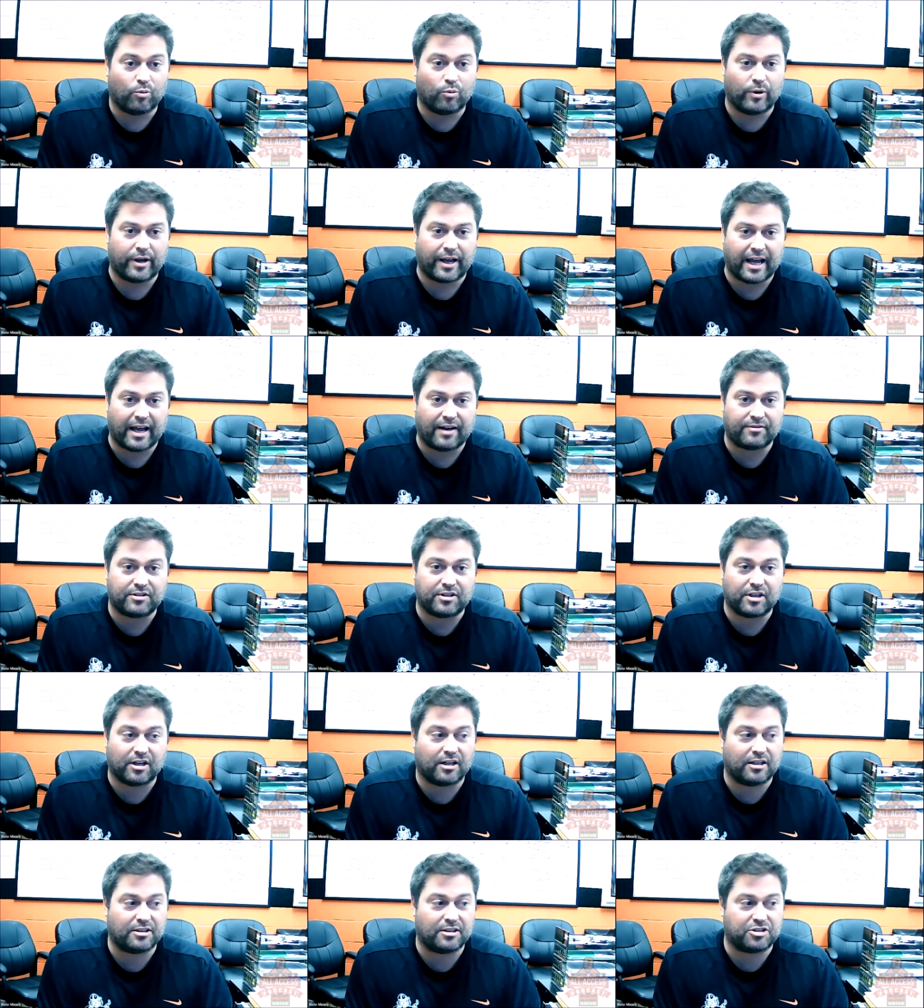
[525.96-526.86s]
We have
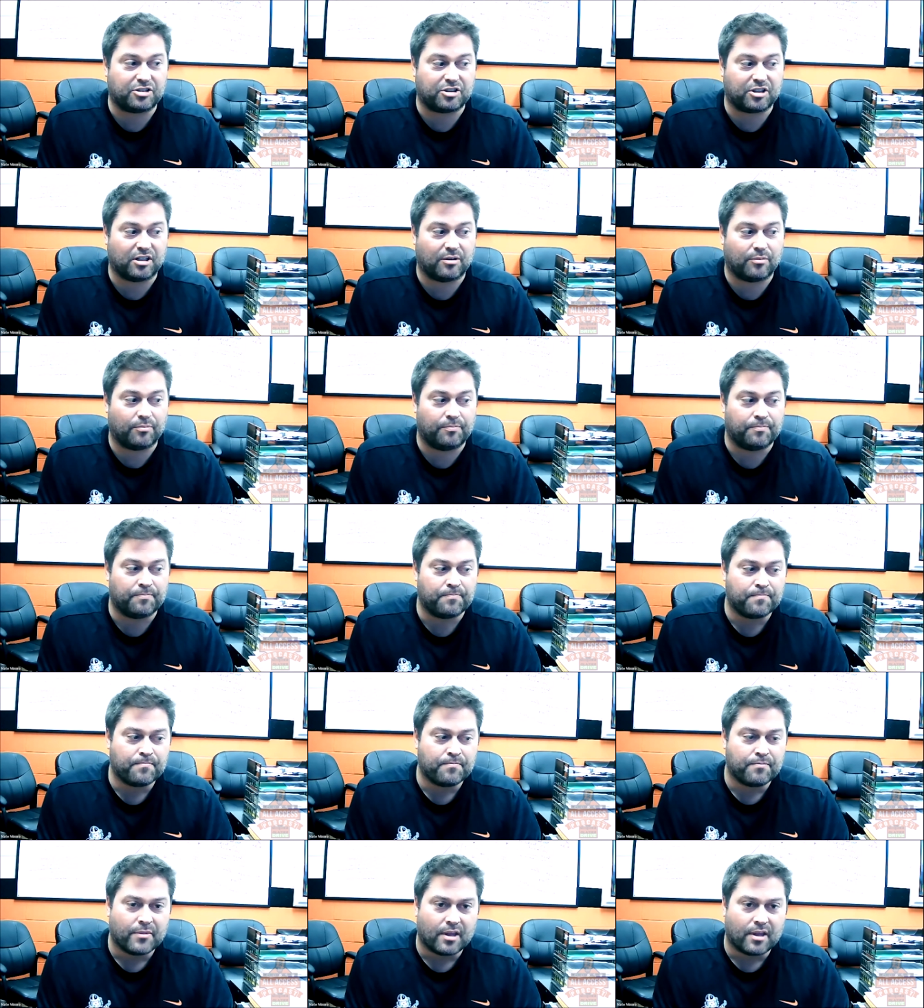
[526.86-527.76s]
done some
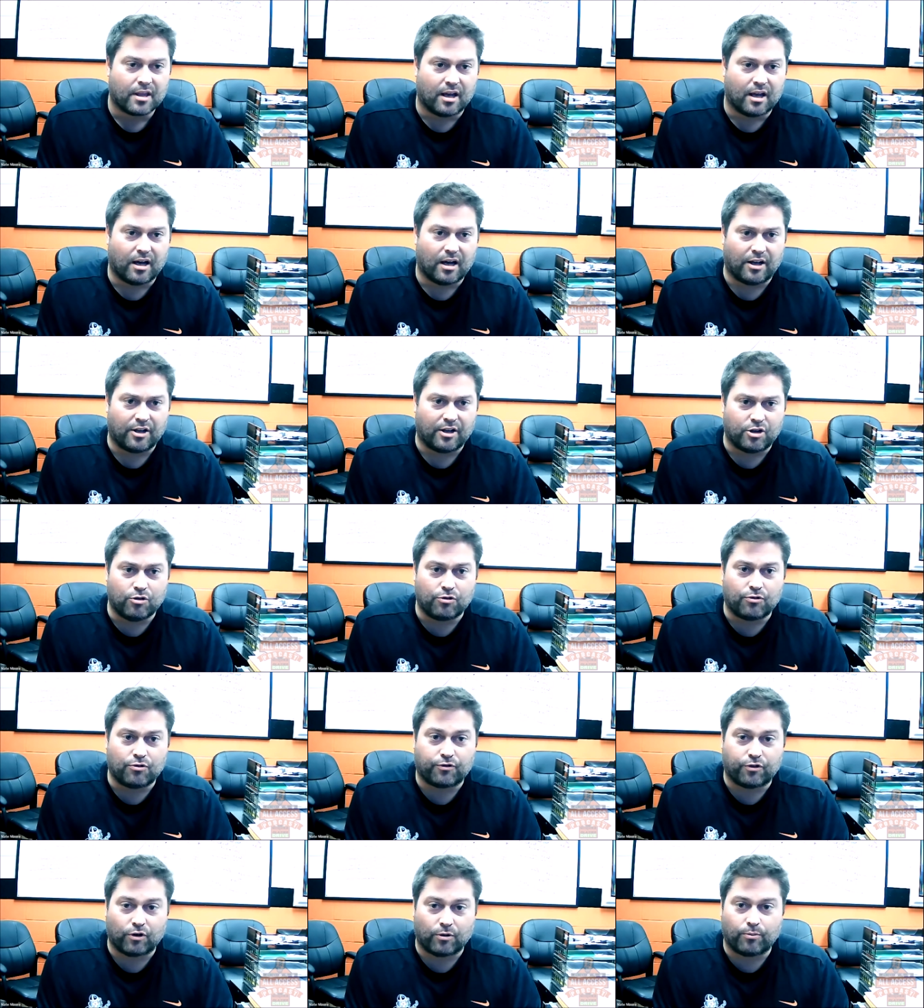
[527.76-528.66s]

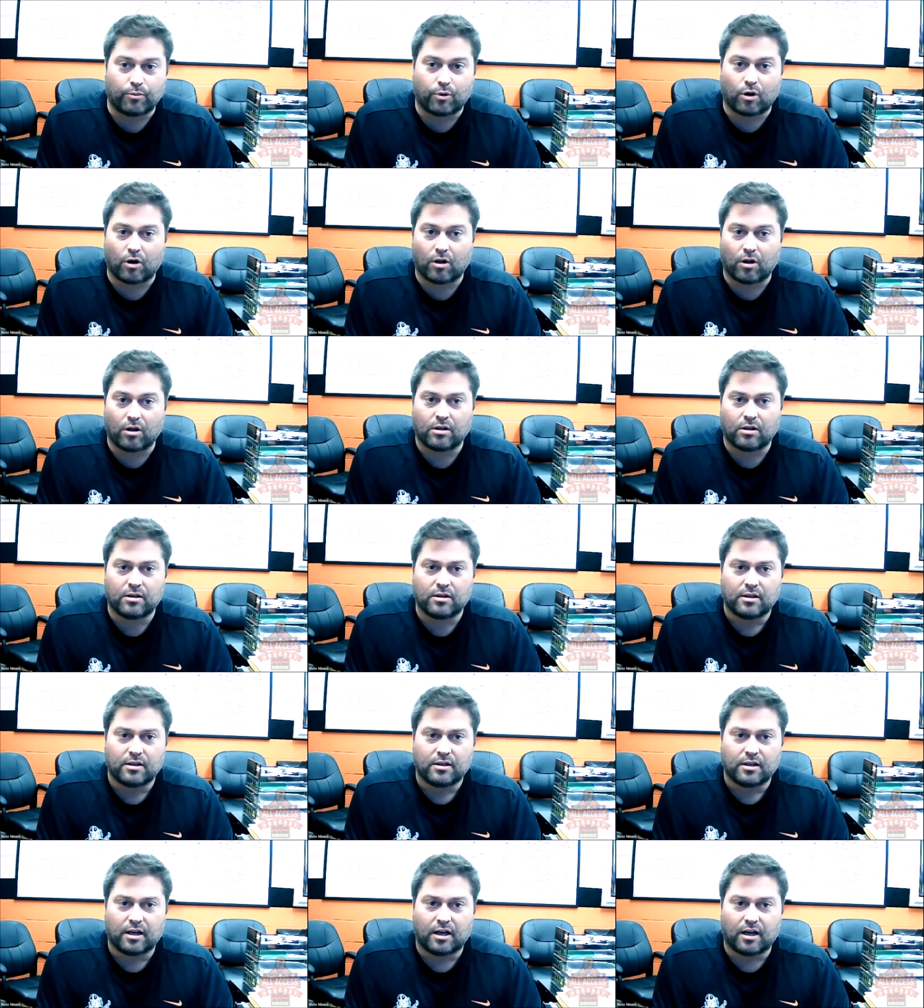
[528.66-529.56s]
youth football
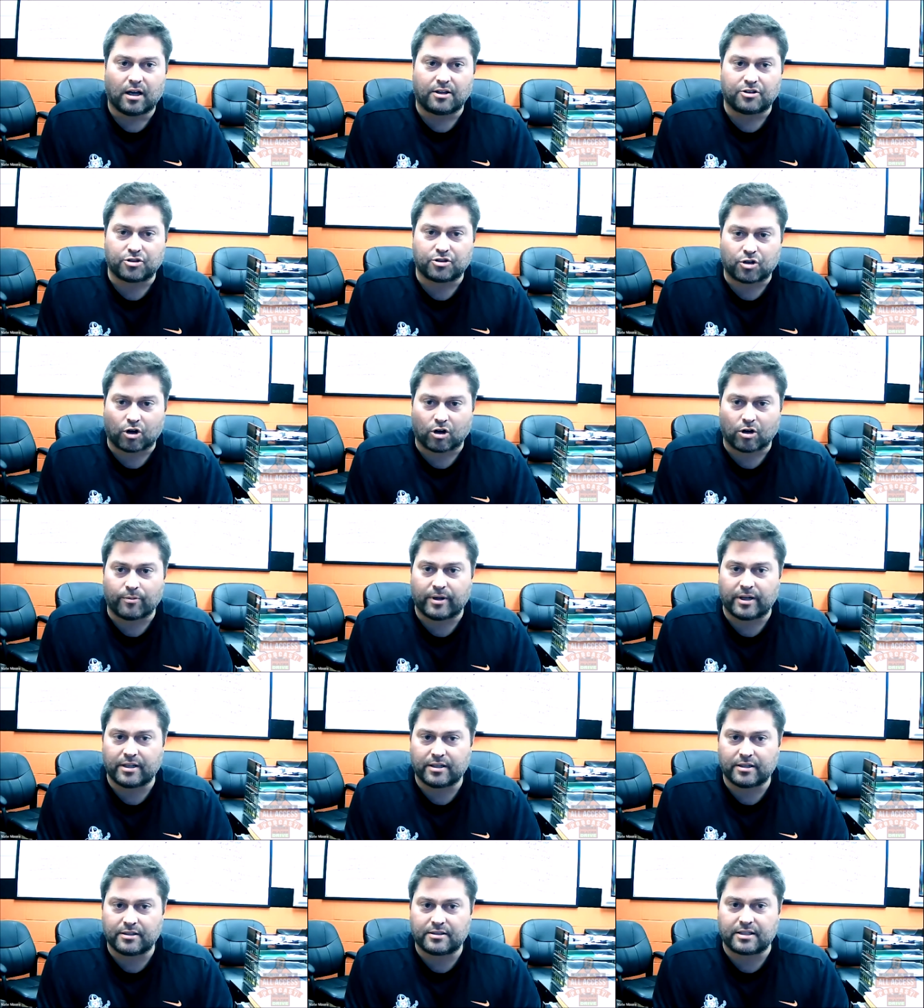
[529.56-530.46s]

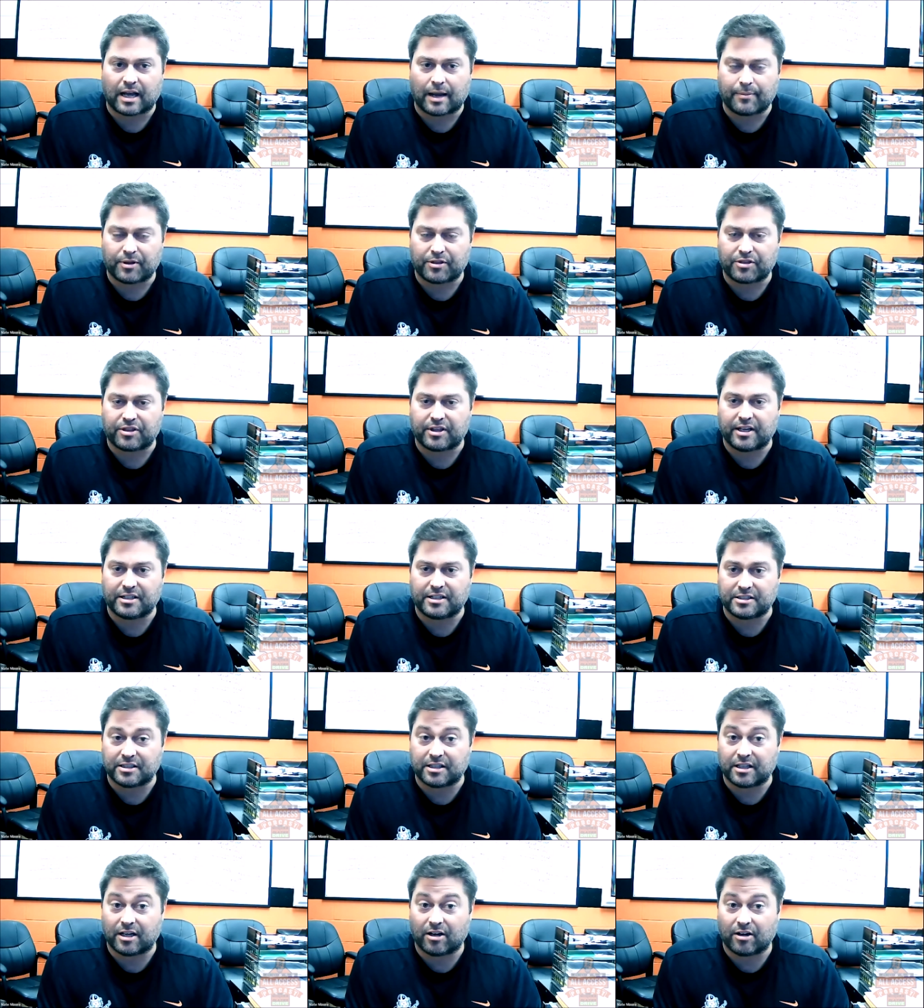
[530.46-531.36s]
tournament type of
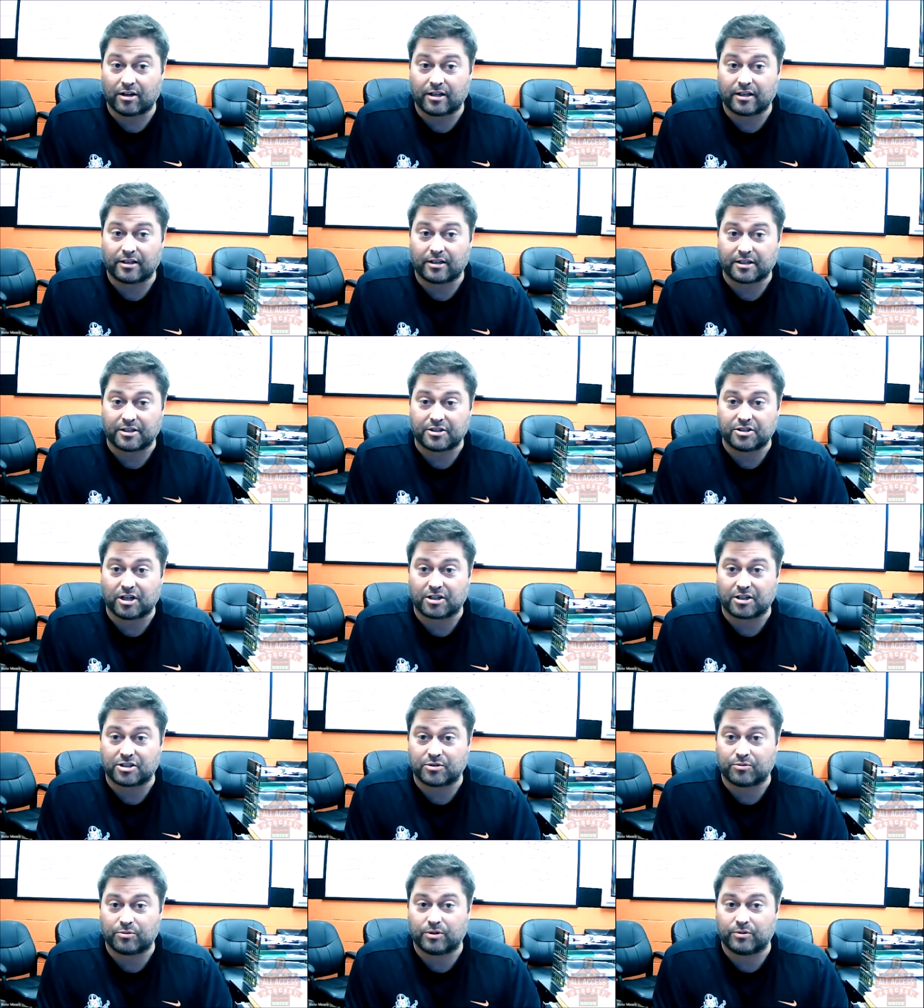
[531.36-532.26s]
things in there in
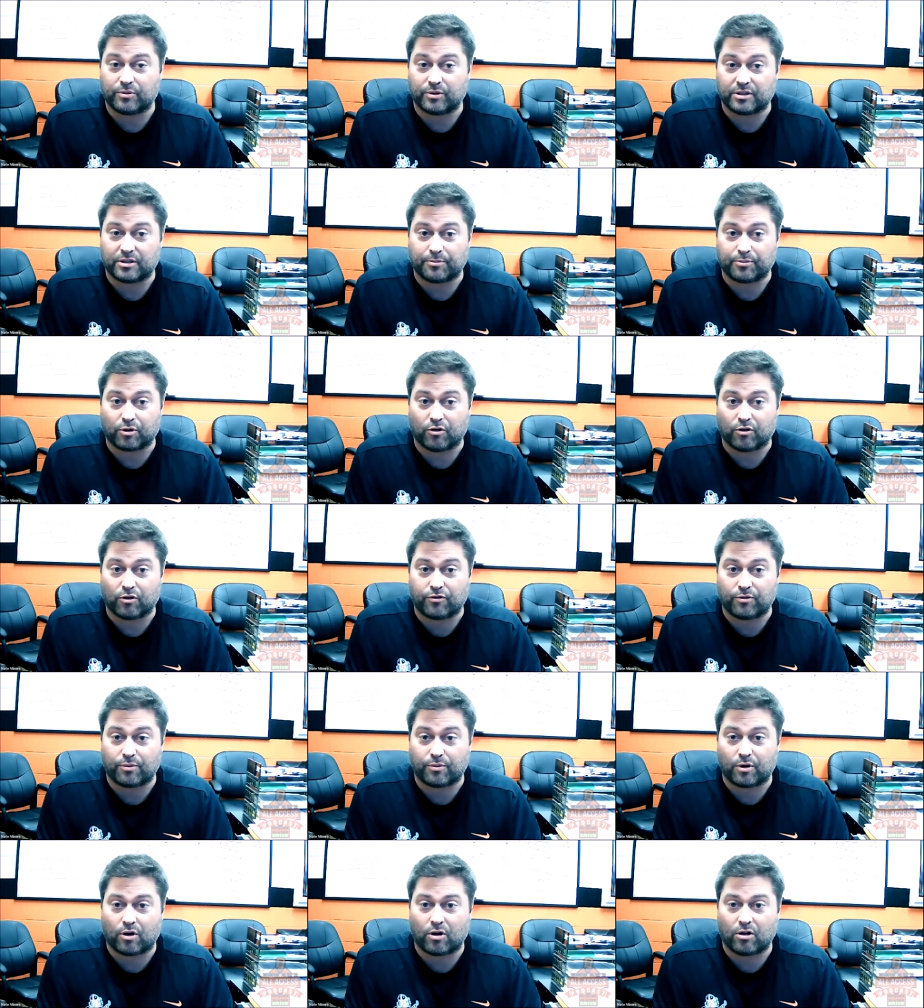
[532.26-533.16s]
conjunction with the Pro
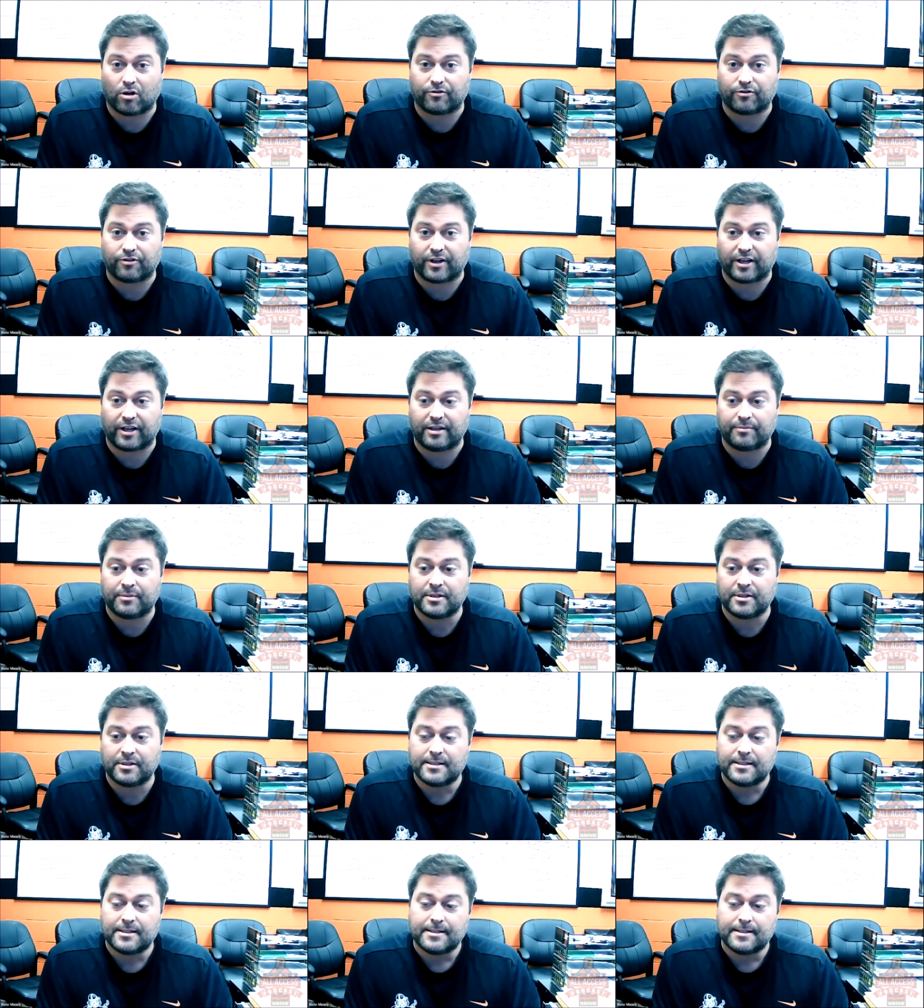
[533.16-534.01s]
Football Hall of Fame.